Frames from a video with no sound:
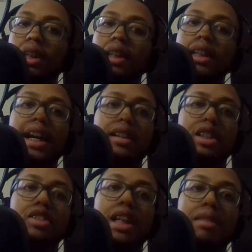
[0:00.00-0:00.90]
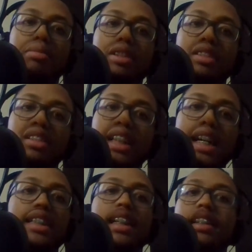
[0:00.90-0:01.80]
yeah, Utah Blizzards
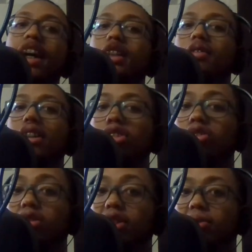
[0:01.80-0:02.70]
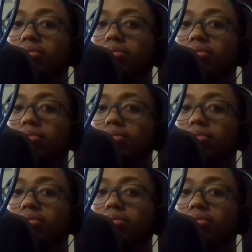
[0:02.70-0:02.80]
has a nice ring to it,